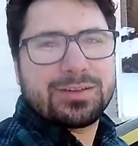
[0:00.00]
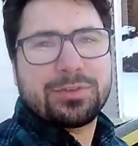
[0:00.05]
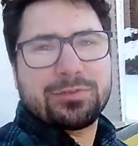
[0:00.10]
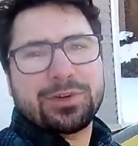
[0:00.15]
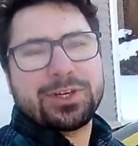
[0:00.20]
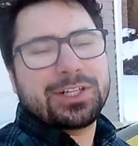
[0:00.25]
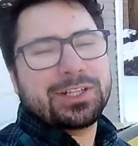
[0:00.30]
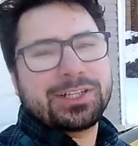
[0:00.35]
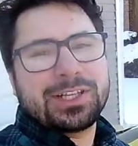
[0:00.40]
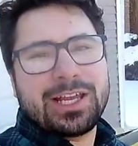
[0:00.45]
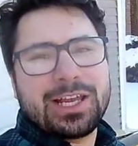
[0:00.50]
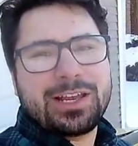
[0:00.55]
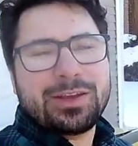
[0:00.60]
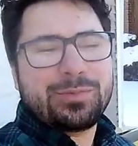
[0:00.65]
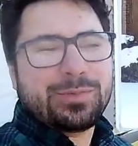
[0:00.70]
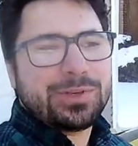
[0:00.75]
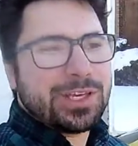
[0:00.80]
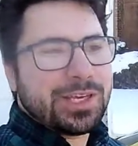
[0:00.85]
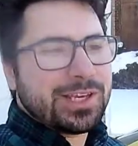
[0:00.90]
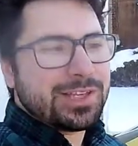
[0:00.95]
Well, the
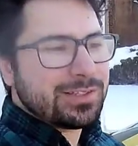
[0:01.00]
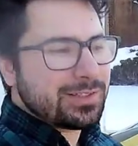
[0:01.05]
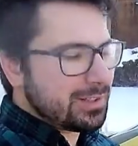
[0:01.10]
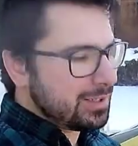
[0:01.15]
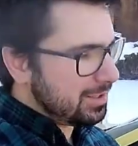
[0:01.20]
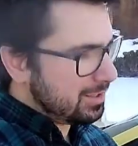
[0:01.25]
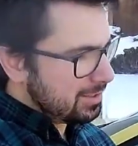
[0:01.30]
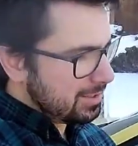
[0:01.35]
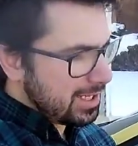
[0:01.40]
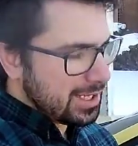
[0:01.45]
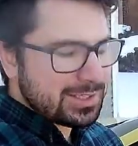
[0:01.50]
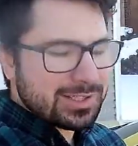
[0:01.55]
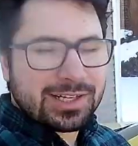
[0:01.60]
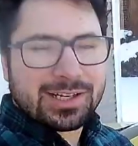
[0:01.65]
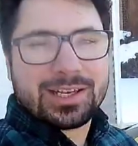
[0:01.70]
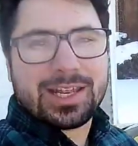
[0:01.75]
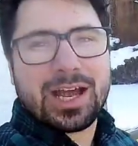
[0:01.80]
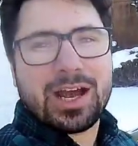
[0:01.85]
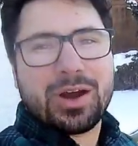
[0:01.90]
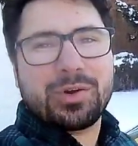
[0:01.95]
ABS doesn't
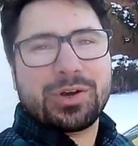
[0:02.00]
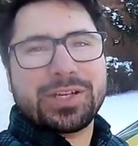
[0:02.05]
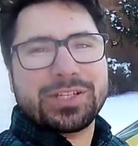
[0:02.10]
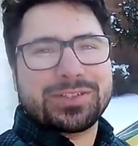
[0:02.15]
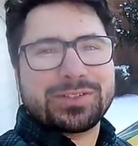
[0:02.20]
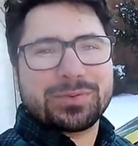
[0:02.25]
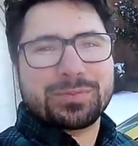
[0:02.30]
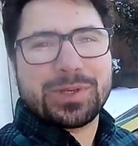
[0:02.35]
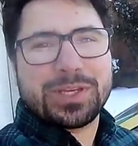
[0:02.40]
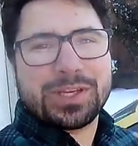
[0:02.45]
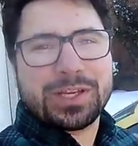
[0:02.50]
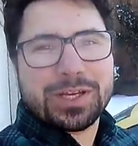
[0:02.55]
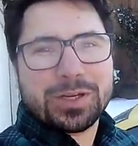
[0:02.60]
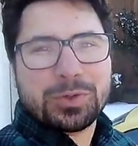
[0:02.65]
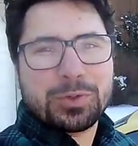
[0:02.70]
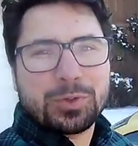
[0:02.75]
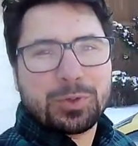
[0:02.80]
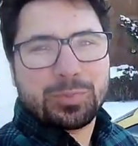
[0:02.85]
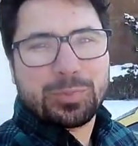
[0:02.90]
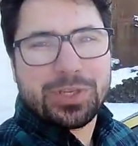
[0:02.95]
allow it to make a
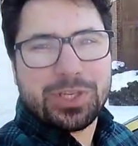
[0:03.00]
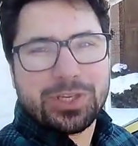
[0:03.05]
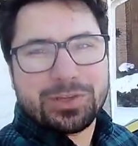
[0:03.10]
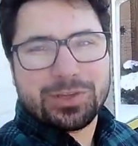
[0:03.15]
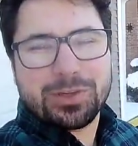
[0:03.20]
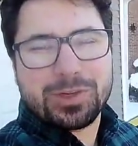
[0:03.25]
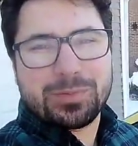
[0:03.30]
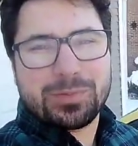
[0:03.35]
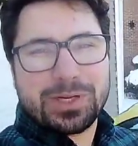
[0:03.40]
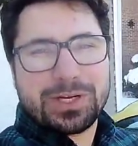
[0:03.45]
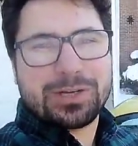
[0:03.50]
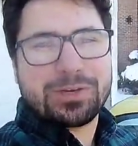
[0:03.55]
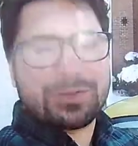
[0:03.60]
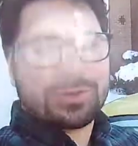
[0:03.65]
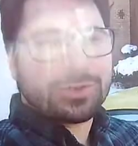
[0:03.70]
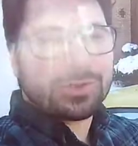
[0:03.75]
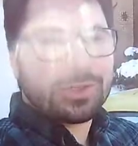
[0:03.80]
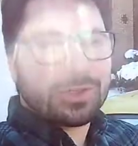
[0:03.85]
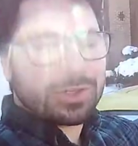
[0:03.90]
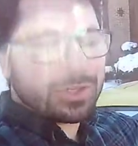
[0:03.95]
cool video
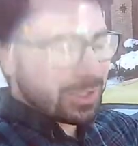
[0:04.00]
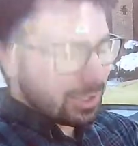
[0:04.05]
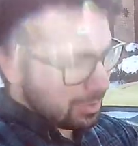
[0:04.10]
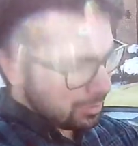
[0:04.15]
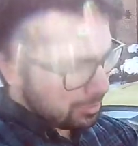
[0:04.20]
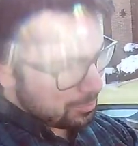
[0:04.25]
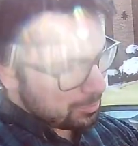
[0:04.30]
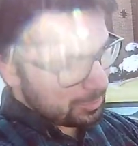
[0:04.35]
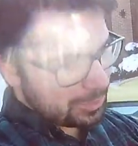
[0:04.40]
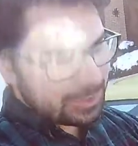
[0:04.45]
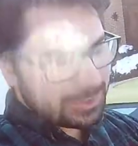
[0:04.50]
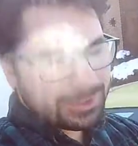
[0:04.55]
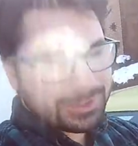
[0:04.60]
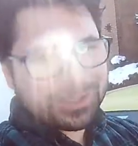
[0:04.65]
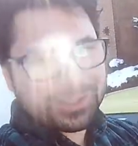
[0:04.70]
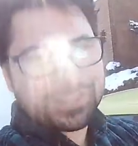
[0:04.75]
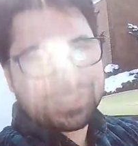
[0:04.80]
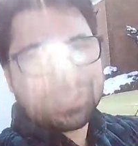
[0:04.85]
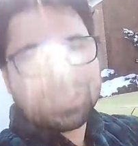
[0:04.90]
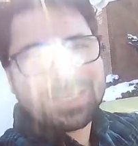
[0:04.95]
about locking your wheels,
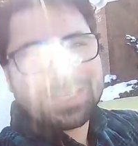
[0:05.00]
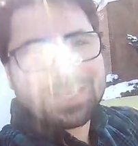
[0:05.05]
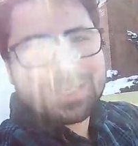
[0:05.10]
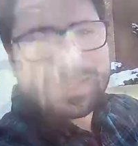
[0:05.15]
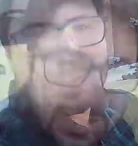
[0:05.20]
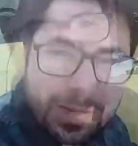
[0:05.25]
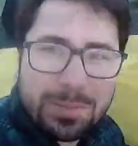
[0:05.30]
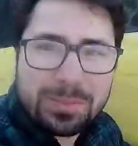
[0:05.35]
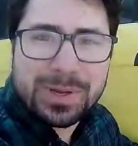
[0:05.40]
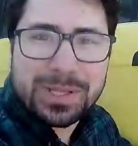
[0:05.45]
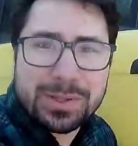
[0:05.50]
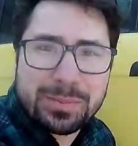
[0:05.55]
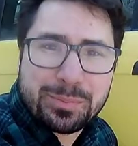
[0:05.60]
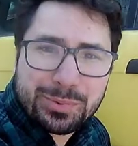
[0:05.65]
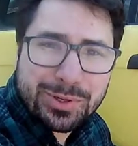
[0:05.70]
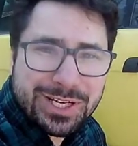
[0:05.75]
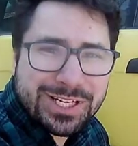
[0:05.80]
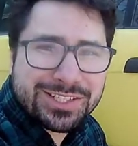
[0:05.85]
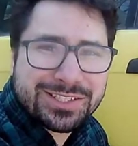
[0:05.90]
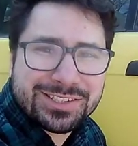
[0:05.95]
but the
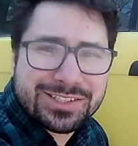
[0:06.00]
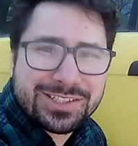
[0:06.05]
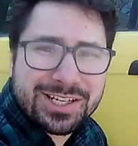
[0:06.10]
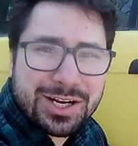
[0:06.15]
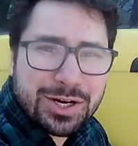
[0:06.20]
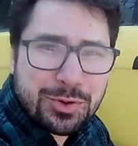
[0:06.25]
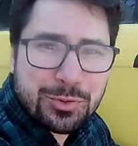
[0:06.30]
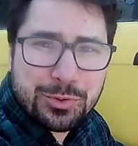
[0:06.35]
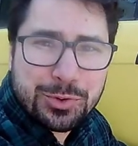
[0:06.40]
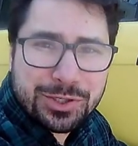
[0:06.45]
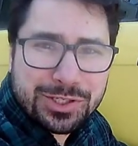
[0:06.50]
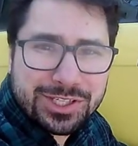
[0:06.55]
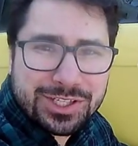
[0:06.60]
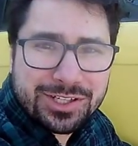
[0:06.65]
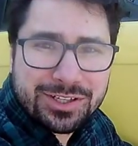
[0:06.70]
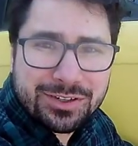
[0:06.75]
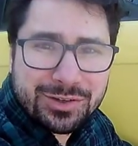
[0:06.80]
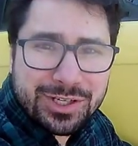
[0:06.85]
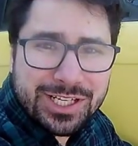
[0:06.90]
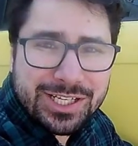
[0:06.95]
brakes are
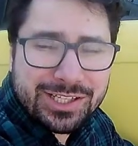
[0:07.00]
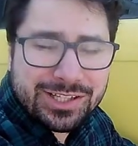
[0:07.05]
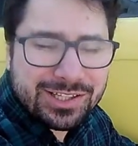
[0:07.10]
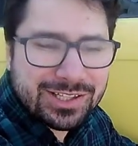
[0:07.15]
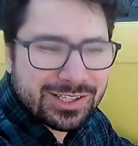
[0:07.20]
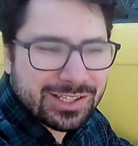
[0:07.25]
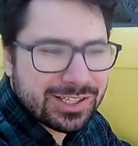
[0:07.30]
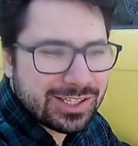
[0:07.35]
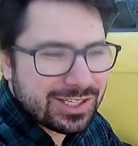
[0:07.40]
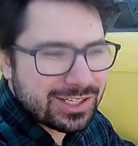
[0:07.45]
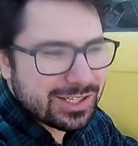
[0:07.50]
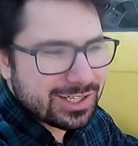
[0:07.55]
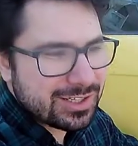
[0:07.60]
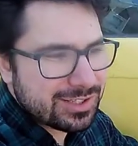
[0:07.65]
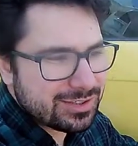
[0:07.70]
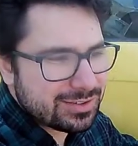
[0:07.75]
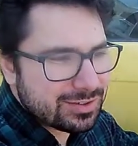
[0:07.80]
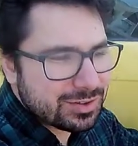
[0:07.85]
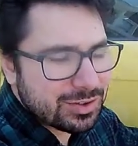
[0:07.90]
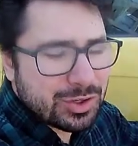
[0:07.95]
working great.
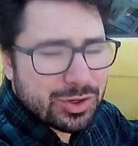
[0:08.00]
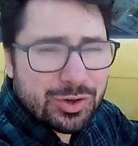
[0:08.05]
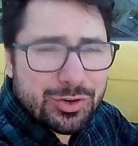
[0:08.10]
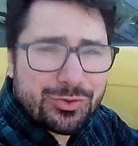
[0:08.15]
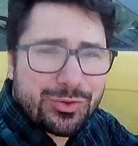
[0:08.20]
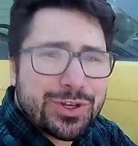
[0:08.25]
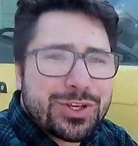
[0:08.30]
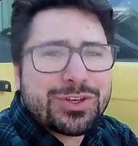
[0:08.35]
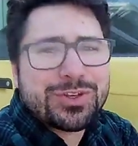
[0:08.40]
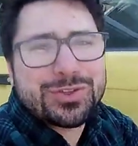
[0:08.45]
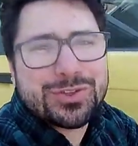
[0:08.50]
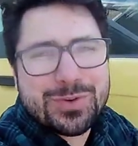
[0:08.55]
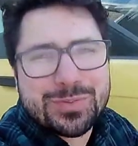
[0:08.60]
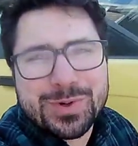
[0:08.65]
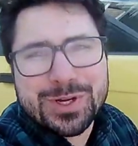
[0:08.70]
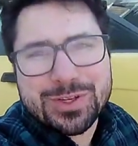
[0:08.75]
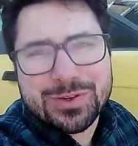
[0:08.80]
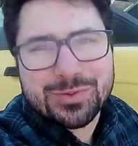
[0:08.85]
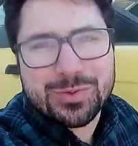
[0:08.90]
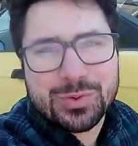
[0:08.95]
So thank you so
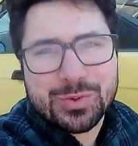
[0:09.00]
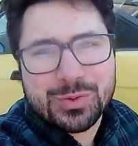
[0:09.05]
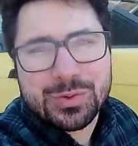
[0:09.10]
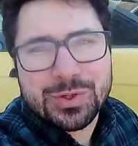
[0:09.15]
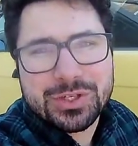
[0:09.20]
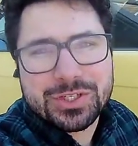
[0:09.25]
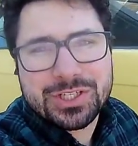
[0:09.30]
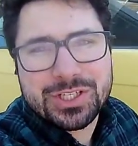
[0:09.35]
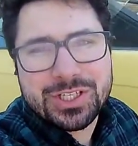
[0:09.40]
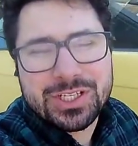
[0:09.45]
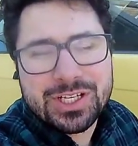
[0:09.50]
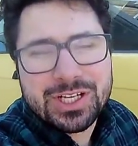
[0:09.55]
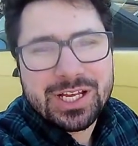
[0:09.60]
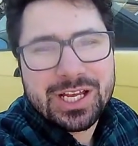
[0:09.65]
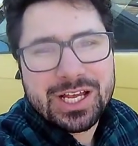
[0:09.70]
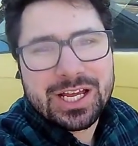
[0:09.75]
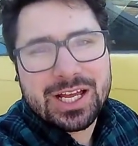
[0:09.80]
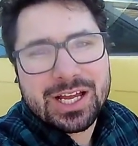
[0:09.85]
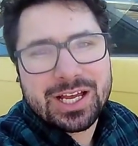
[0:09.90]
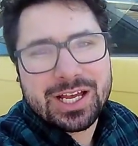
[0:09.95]
much for watching,
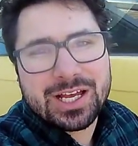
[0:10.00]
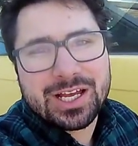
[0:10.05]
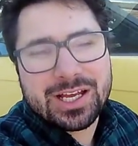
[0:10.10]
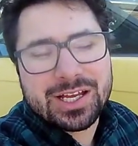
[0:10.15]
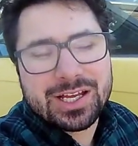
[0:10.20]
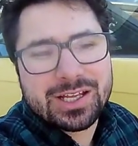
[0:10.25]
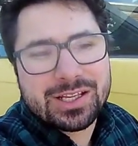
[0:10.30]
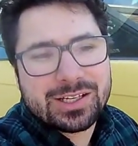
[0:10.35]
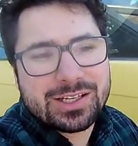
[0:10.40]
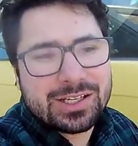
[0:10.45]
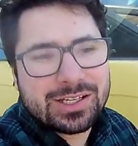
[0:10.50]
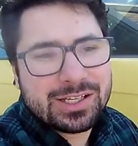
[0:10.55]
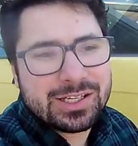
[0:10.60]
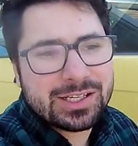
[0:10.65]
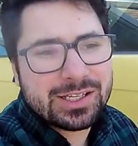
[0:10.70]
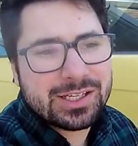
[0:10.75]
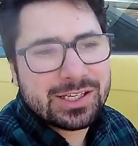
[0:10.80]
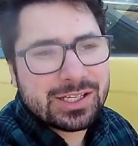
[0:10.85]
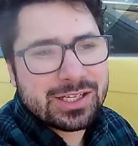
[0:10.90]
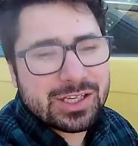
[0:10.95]
and
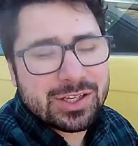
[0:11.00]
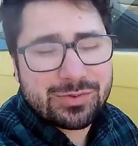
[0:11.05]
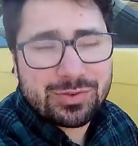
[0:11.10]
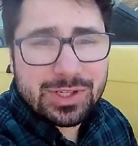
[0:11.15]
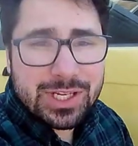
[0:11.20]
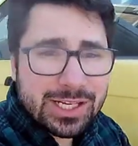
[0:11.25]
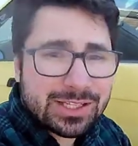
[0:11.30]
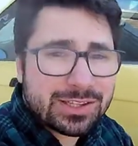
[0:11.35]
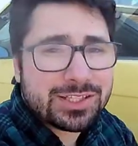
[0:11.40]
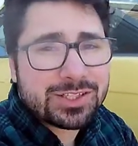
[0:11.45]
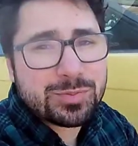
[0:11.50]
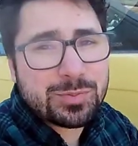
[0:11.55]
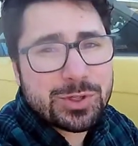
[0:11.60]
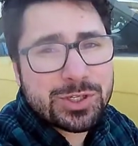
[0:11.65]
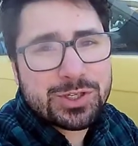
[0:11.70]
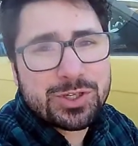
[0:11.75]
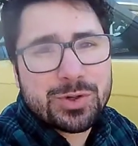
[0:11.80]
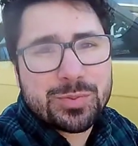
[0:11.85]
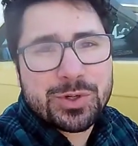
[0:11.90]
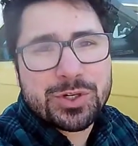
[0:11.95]
if you like this
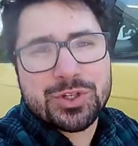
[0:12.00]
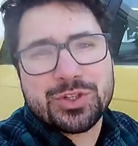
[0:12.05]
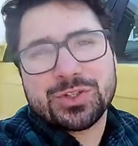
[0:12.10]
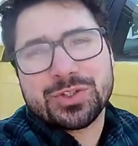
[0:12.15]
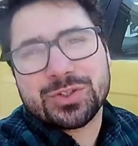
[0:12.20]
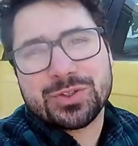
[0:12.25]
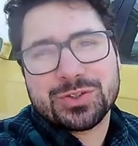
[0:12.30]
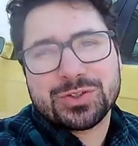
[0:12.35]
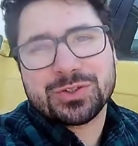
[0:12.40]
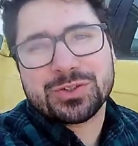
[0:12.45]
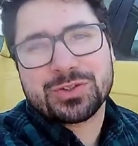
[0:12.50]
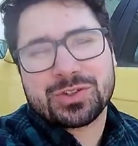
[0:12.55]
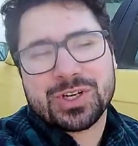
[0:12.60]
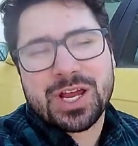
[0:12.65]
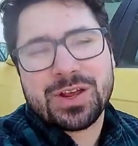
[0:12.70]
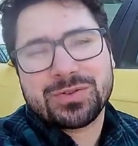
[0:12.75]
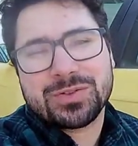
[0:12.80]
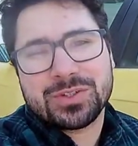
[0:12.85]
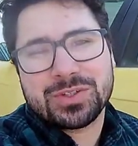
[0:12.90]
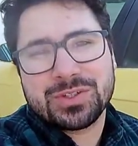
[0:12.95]
video, make sure to
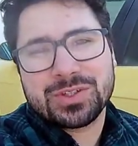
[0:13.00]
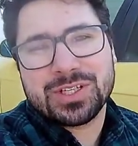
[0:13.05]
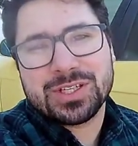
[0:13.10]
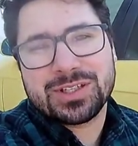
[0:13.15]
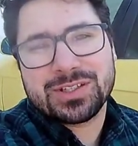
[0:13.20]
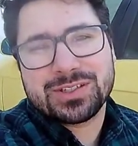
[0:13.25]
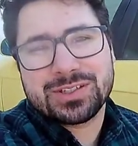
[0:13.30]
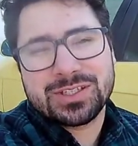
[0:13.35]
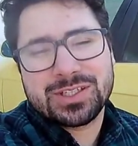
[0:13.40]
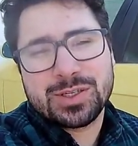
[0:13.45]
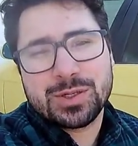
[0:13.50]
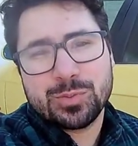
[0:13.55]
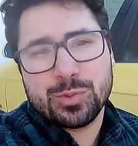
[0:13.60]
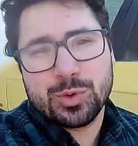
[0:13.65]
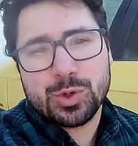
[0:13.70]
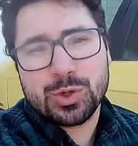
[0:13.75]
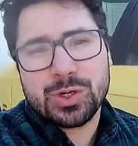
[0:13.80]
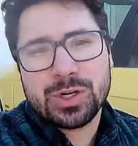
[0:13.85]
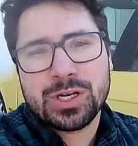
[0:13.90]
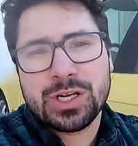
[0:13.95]
subscribe so you can see
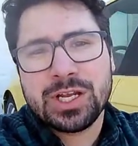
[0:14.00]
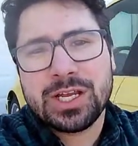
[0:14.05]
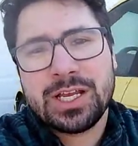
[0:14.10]
more.